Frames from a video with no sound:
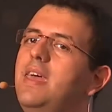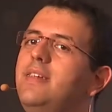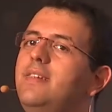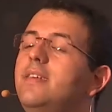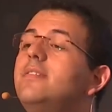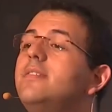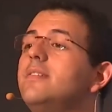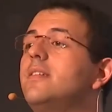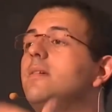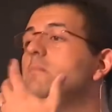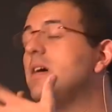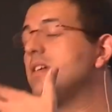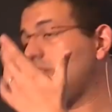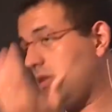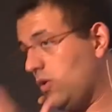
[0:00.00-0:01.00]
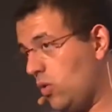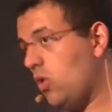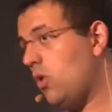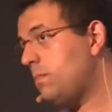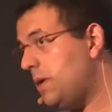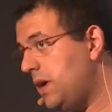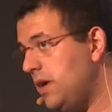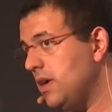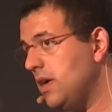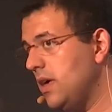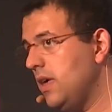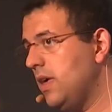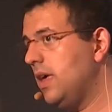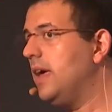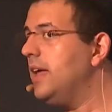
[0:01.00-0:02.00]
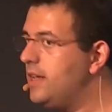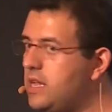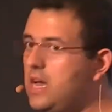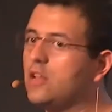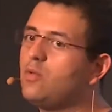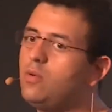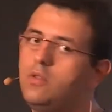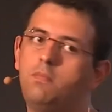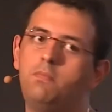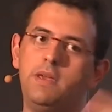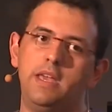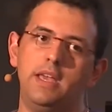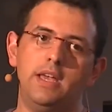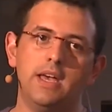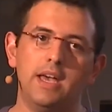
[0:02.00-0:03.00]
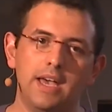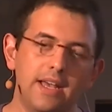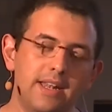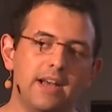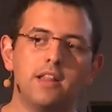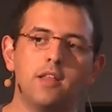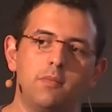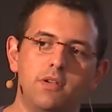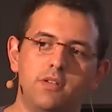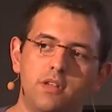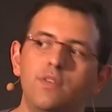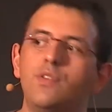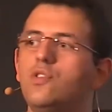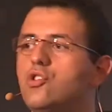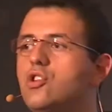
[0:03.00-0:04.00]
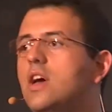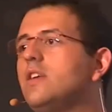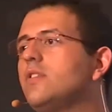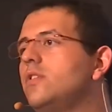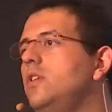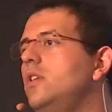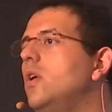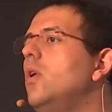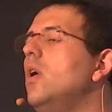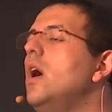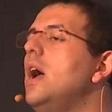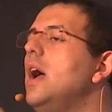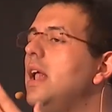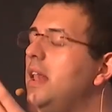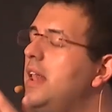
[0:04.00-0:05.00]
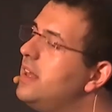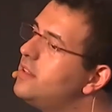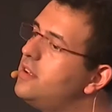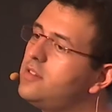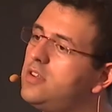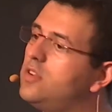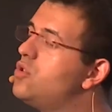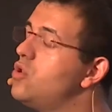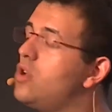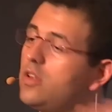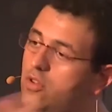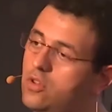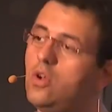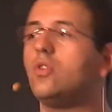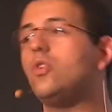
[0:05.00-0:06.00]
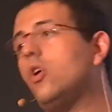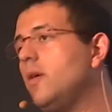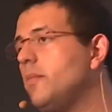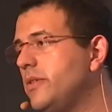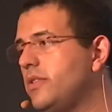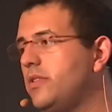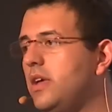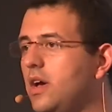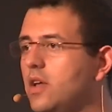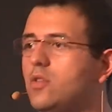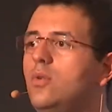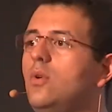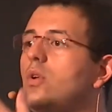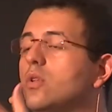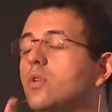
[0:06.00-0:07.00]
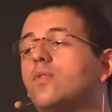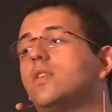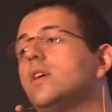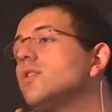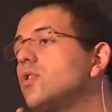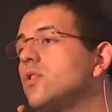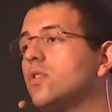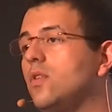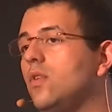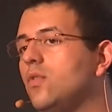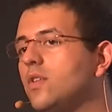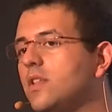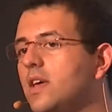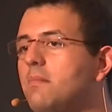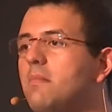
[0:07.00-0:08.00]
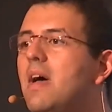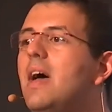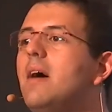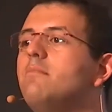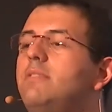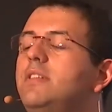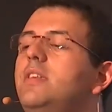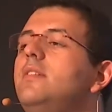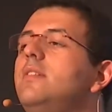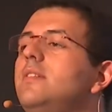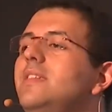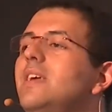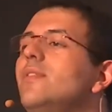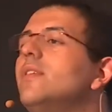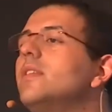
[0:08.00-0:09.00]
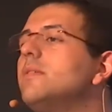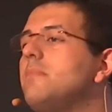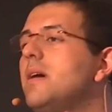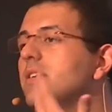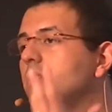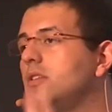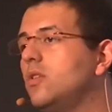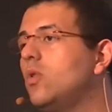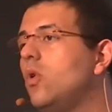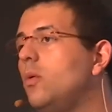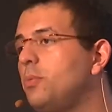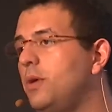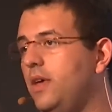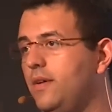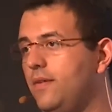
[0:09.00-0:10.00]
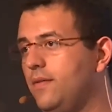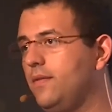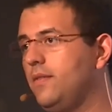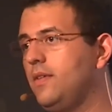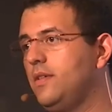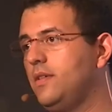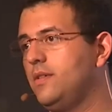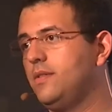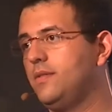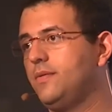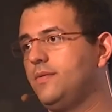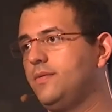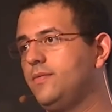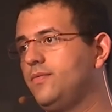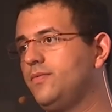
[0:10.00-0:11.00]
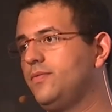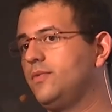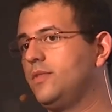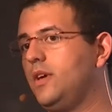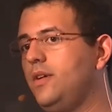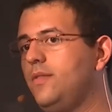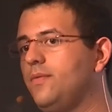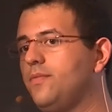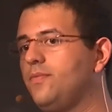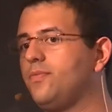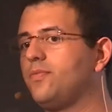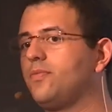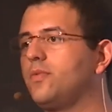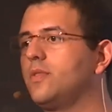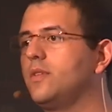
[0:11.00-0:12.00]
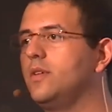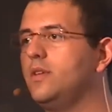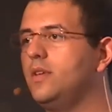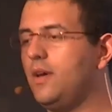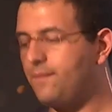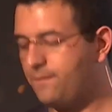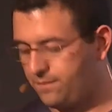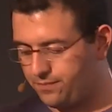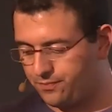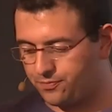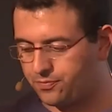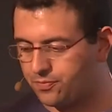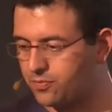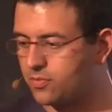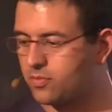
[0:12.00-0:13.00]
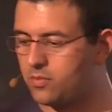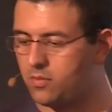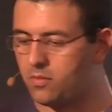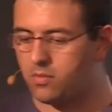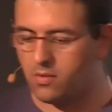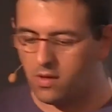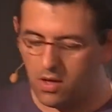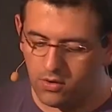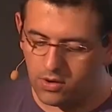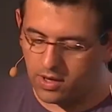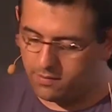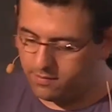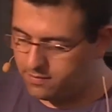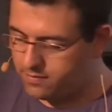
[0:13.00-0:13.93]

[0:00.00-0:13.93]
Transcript: and this is the master copy, that would be a database. If it's just, Elasticsearch, you can store documents there and do a lot of searches over them, but this is never the master copy. Okay. Yeah. Okay.